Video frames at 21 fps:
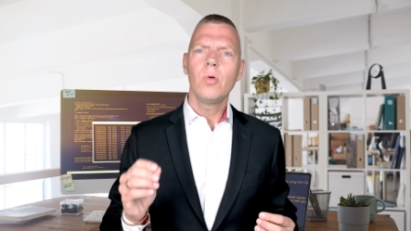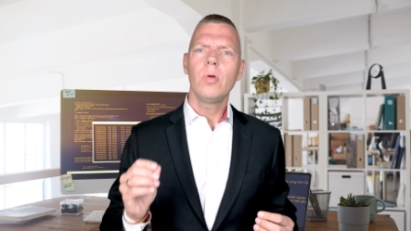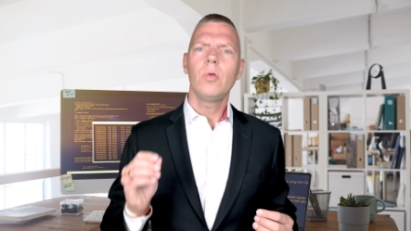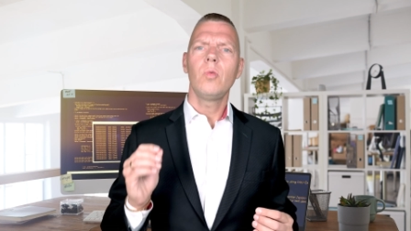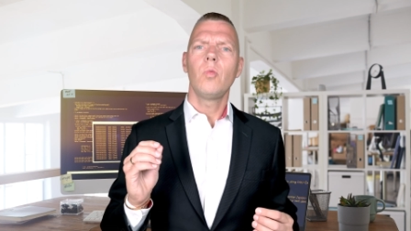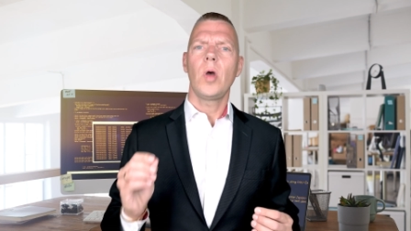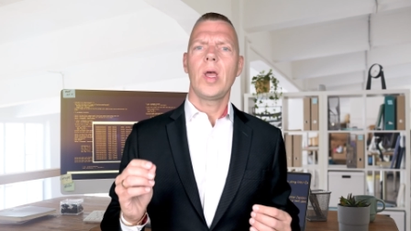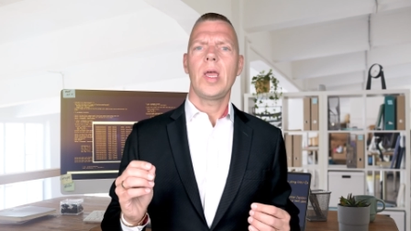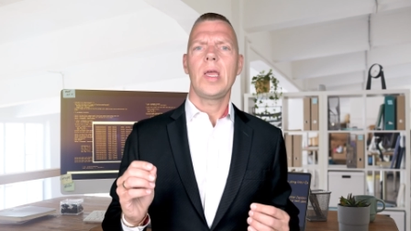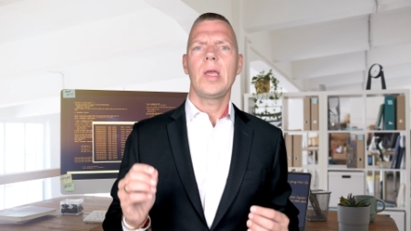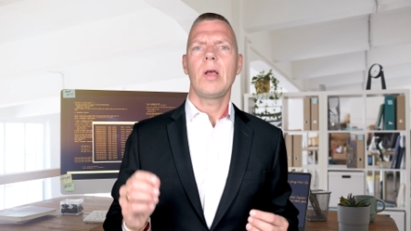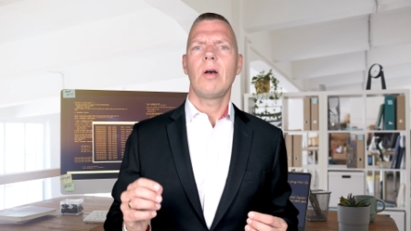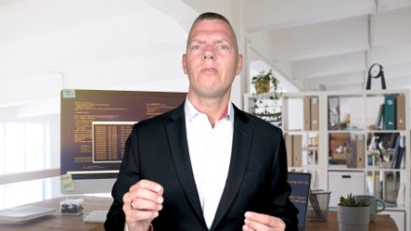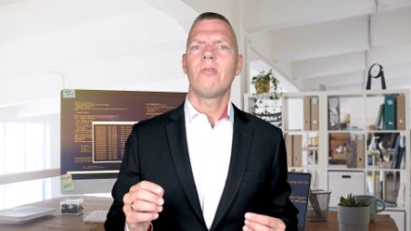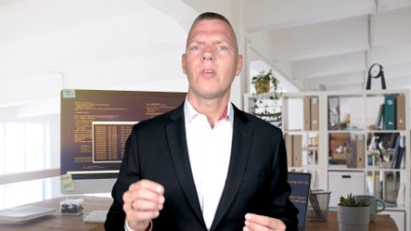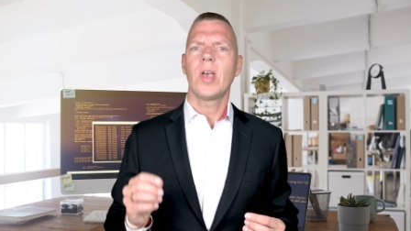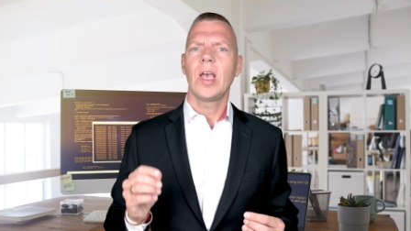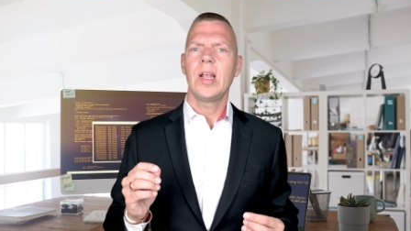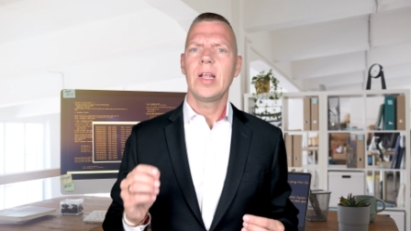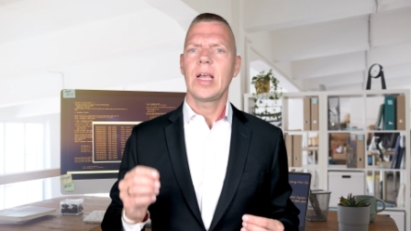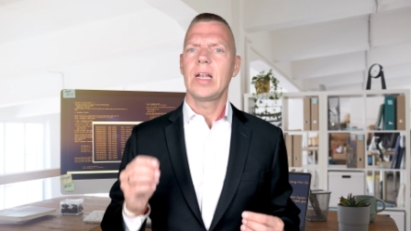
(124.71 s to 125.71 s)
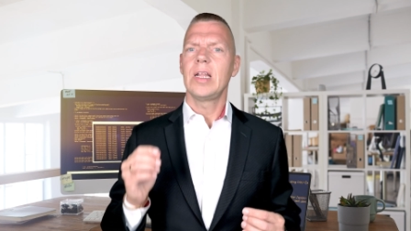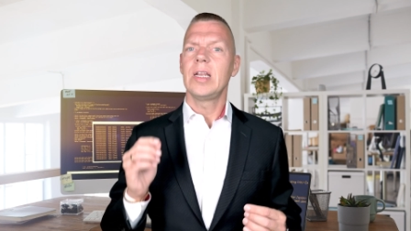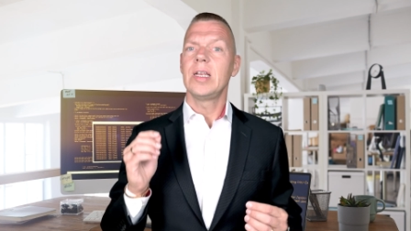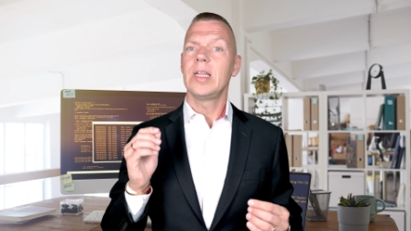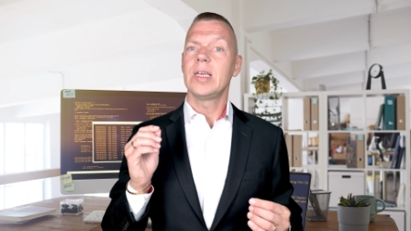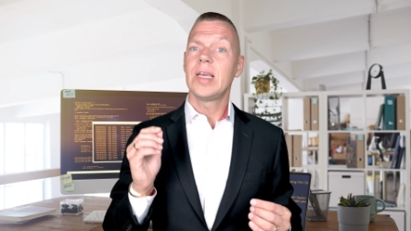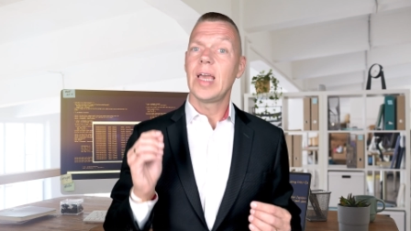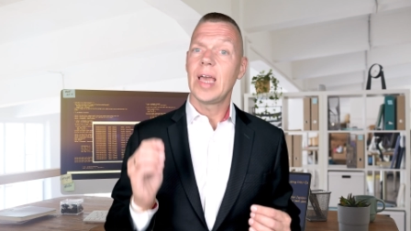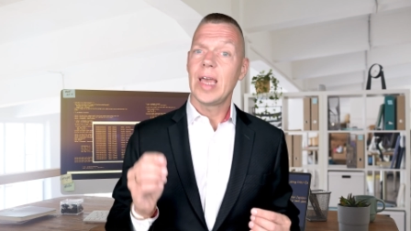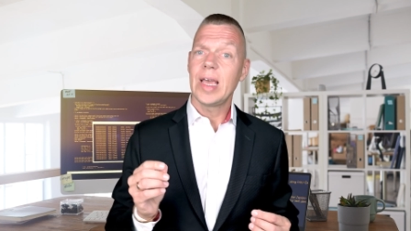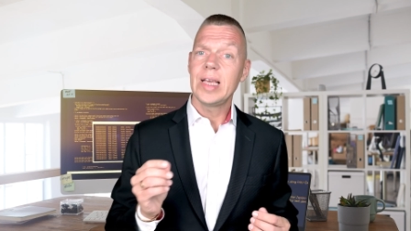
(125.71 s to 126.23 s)
good way of getting an
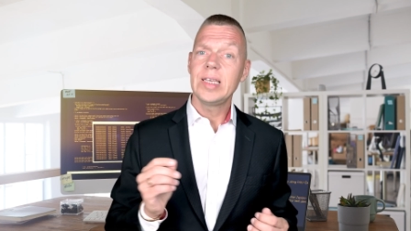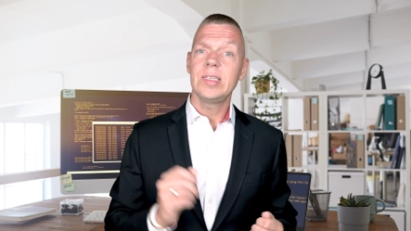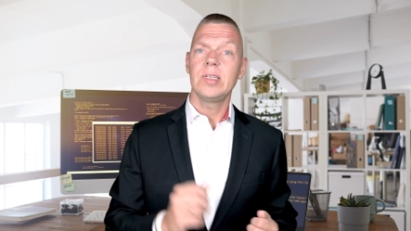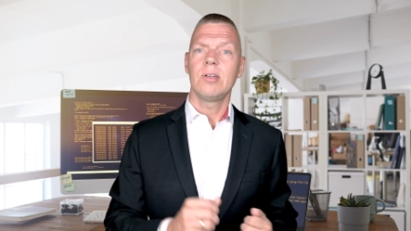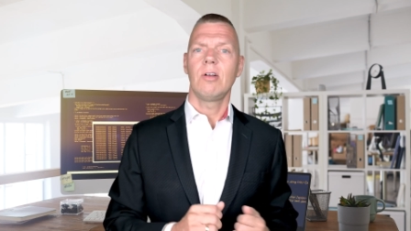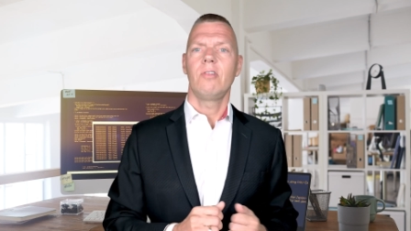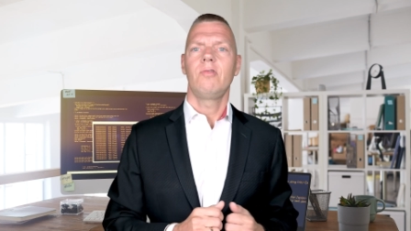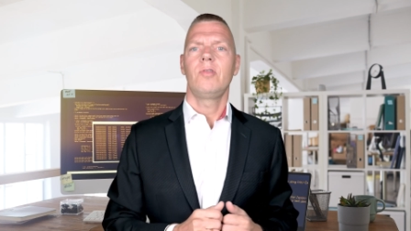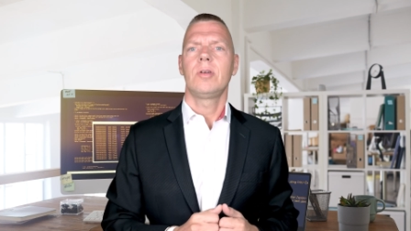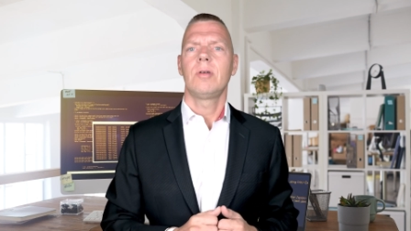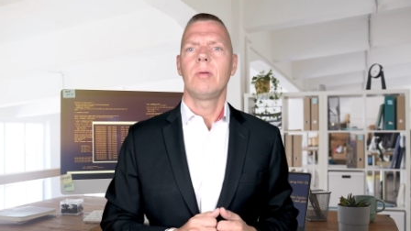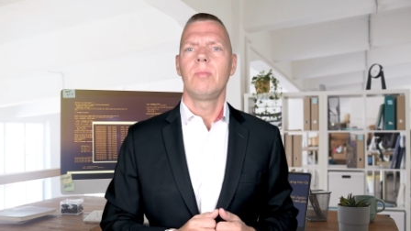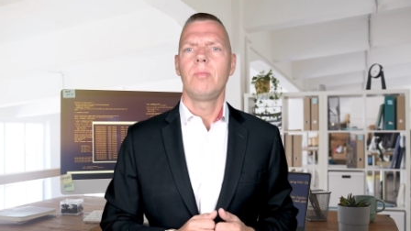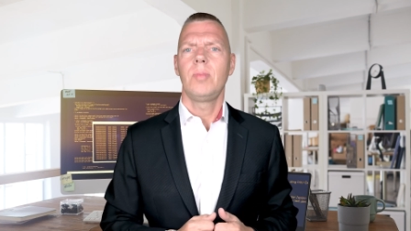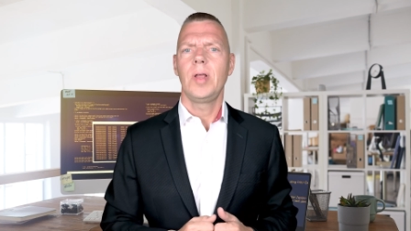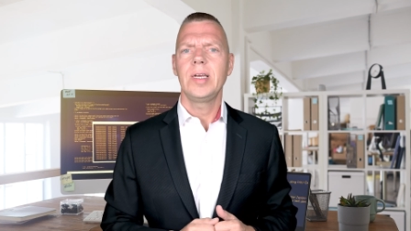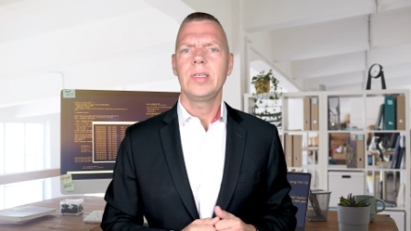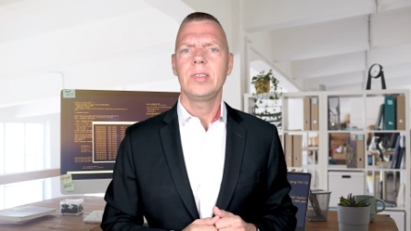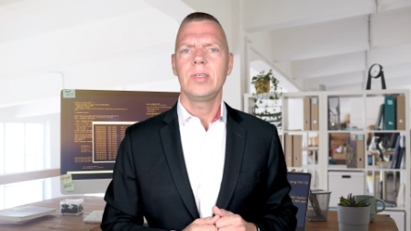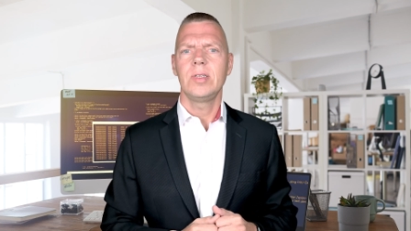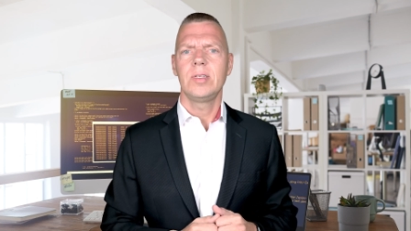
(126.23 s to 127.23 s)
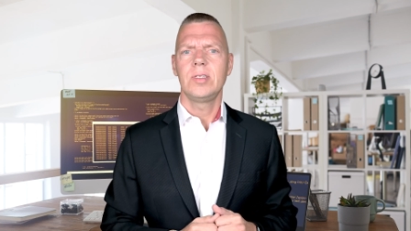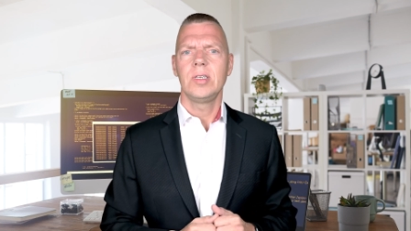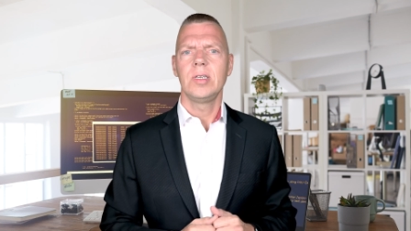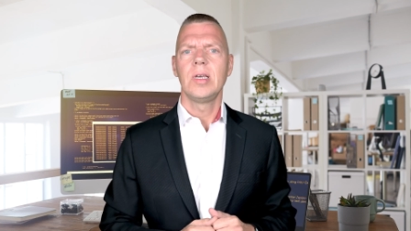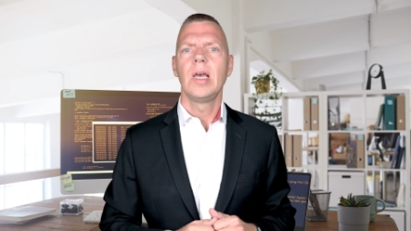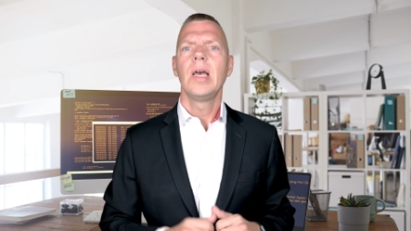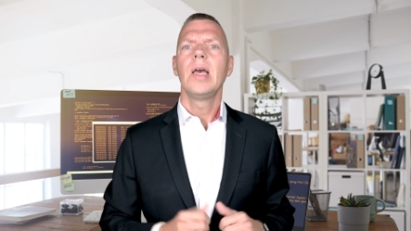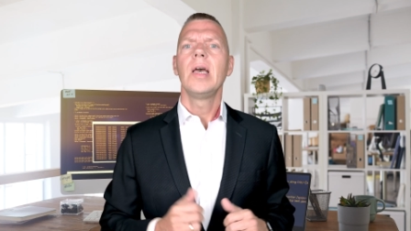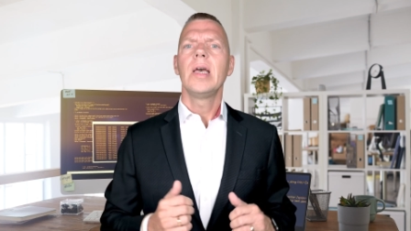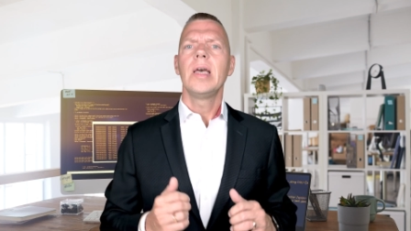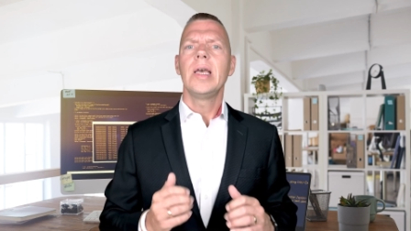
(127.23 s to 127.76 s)
indication of the
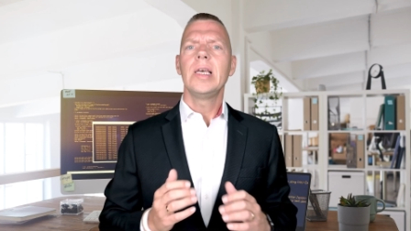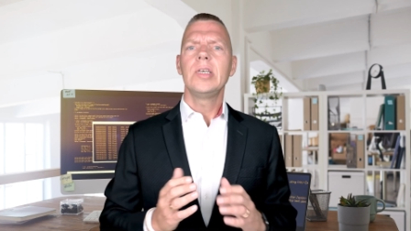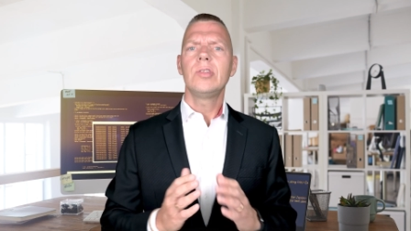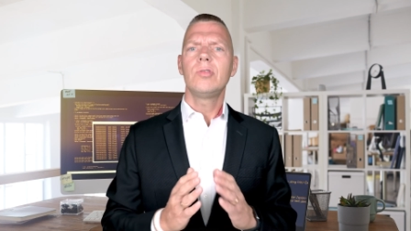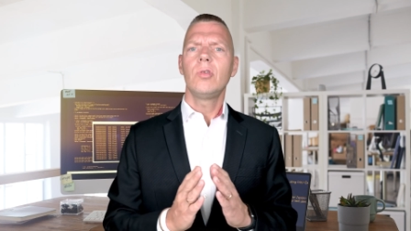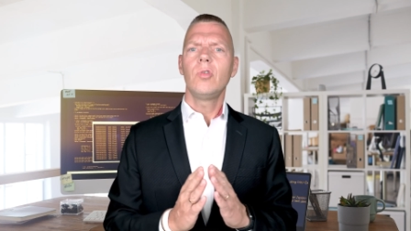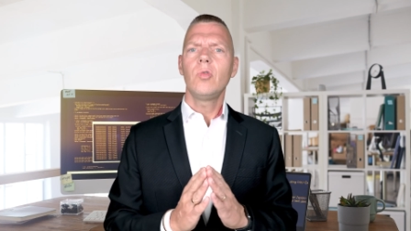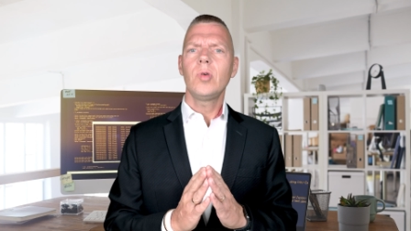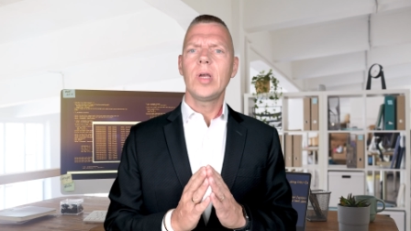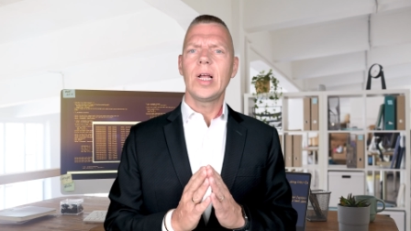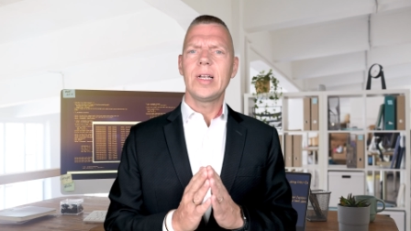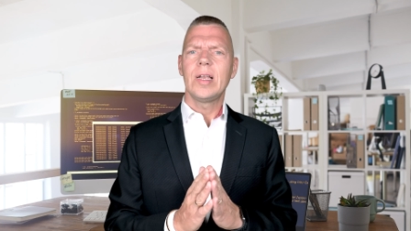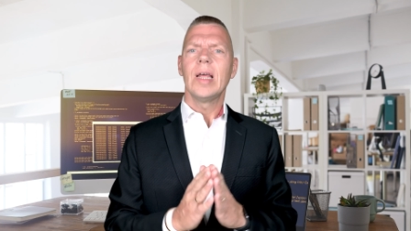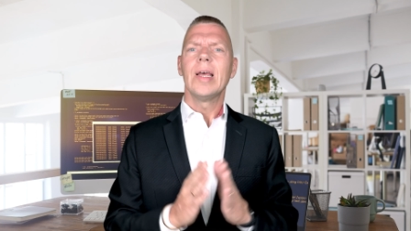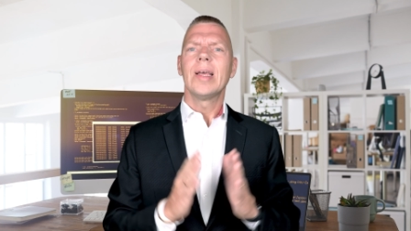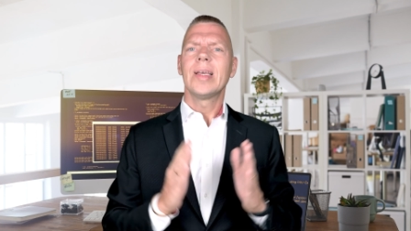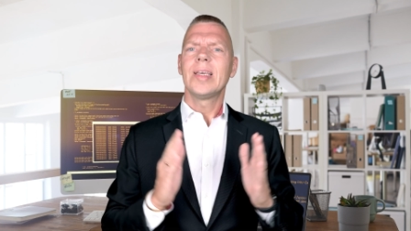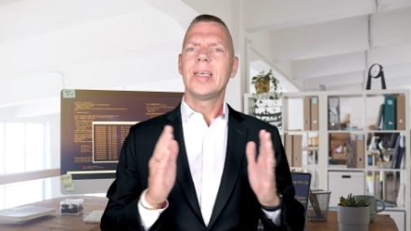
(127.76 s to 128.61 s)
complexity is to look at